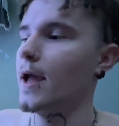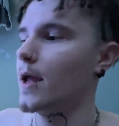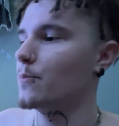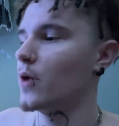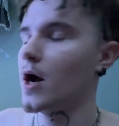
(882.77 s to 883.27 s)

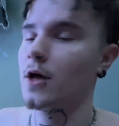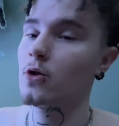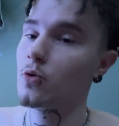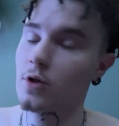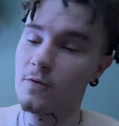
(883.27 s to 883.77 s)
and buy
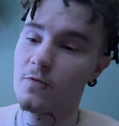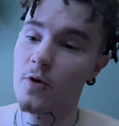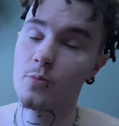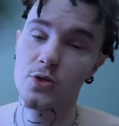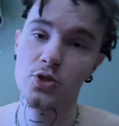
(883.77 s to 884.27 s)
clothing
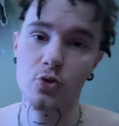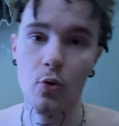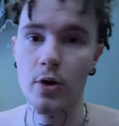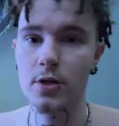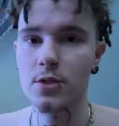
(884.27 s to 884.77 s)
from
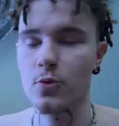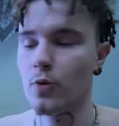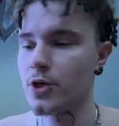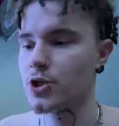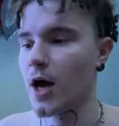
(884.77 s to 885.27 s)
stores,
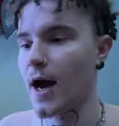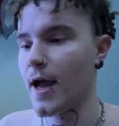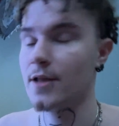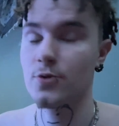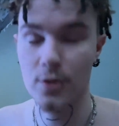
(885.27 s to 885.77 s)
which I
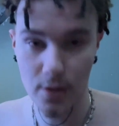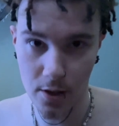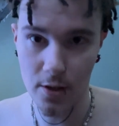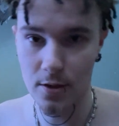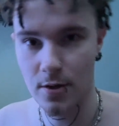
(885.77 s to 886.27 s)
had to
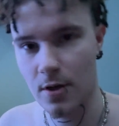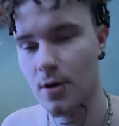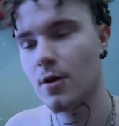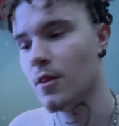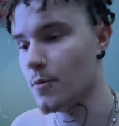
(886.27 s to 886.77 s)
earn
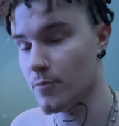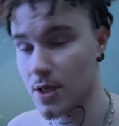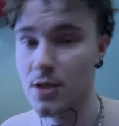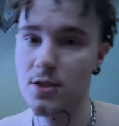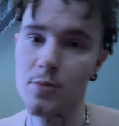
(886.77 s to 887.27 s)
the
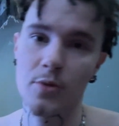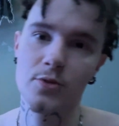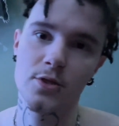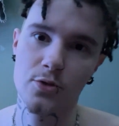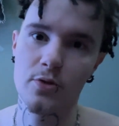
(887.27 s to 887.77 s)
means to be able
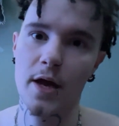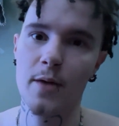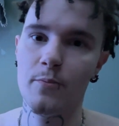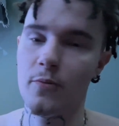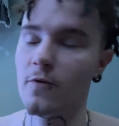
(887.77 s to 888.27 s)
to do
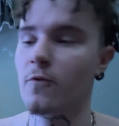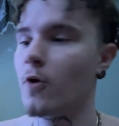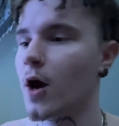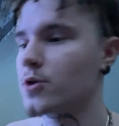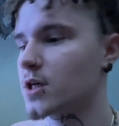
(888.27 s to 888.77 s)
that
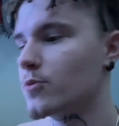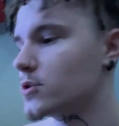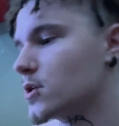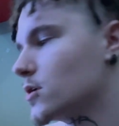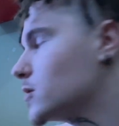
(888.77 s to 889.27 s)
before I was able
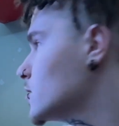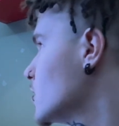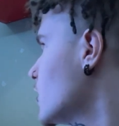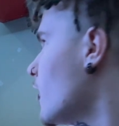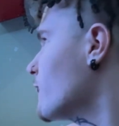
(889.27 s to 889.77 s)
to
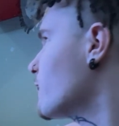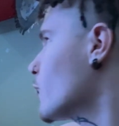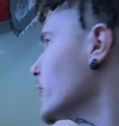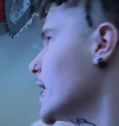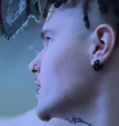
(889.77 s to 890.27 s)

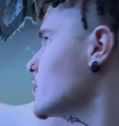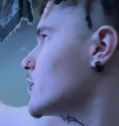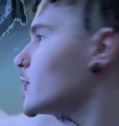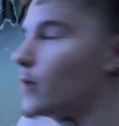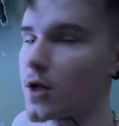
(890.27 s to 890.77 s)
afford
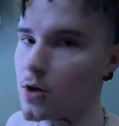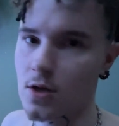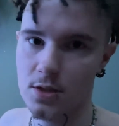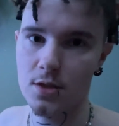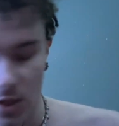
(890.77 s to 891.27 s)
anything in my
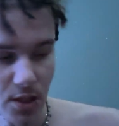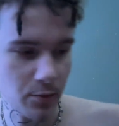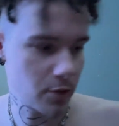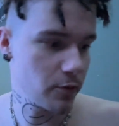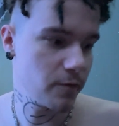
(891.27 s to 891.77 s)
closet. Same
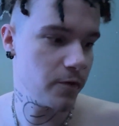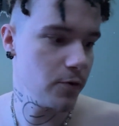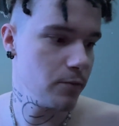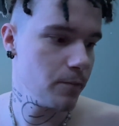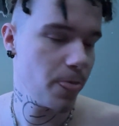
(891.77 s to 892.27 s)
thing with
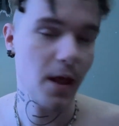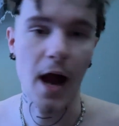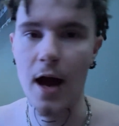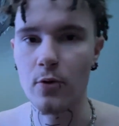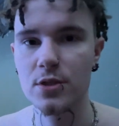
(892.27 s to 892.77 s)
food.
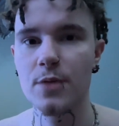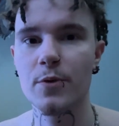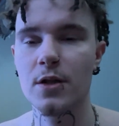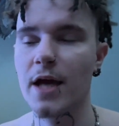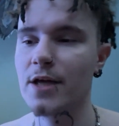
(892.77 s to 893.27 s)
I don't
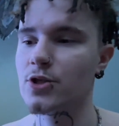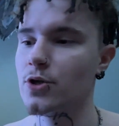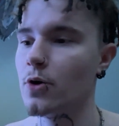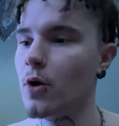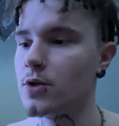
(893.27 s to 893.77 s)
typically actually
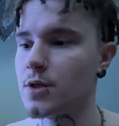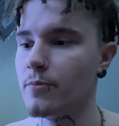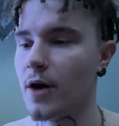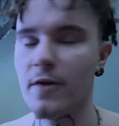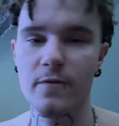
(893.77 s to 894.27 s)
go out to
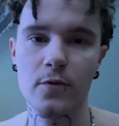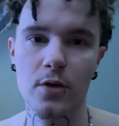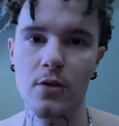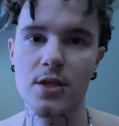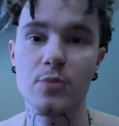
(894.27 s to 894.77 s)
buy food
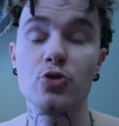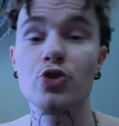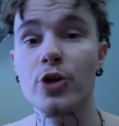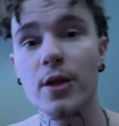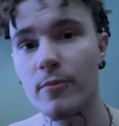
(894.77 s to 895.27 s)
unless I'm
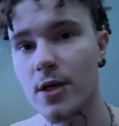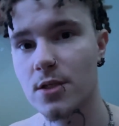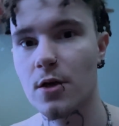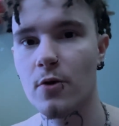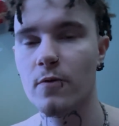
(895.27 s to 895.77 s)
treating
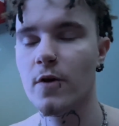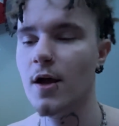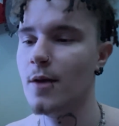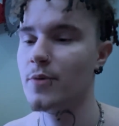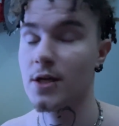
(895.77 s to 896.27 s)
myself
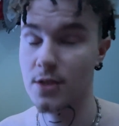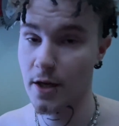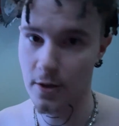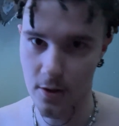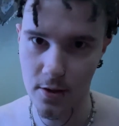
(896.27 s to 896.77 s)
because
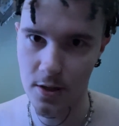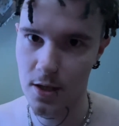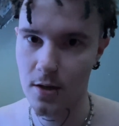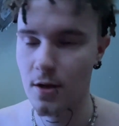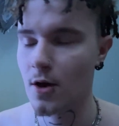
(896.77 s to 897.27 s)
I earned it,